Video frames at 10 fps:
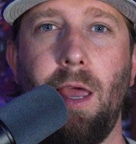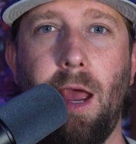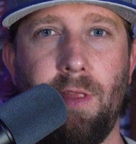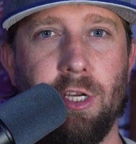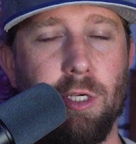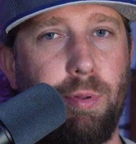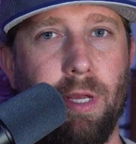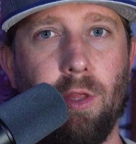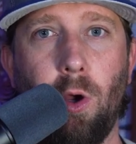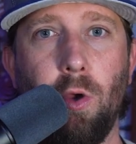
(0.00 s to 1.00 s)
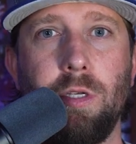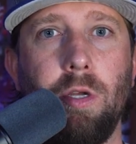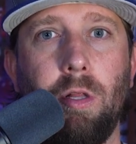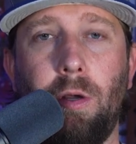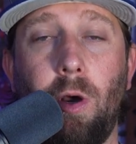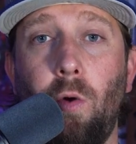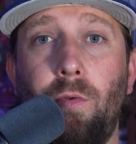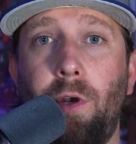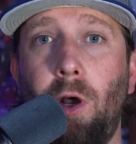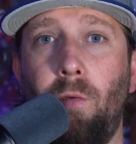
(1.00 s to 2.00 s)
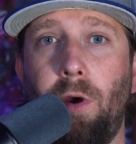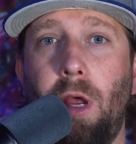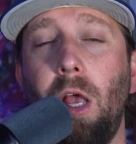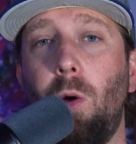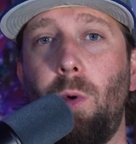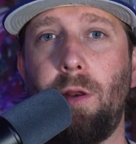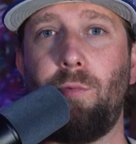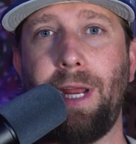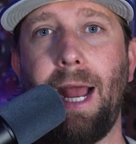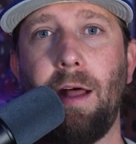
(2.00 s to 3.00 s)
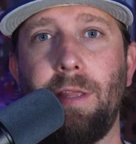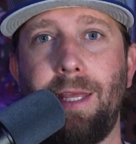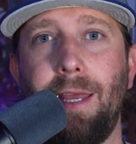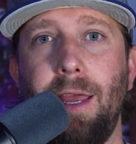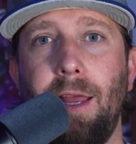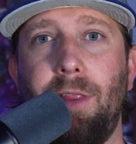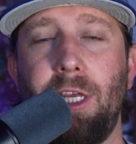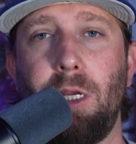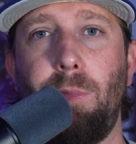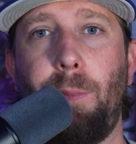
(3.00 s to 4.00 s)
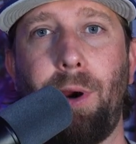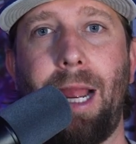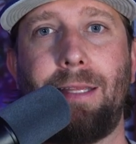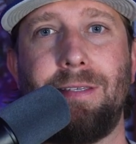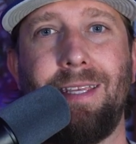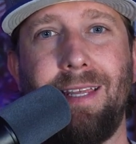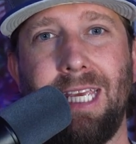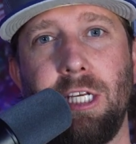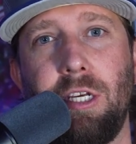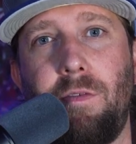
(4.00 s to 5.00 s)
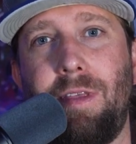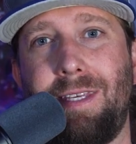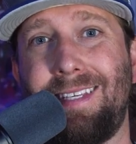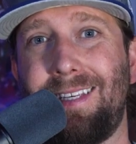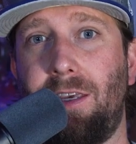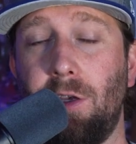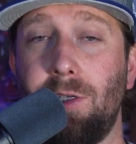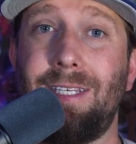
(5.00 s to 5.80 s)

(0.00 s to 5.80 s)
And they just play the whole solo over and over, when in reality, they should be practicing each of these skills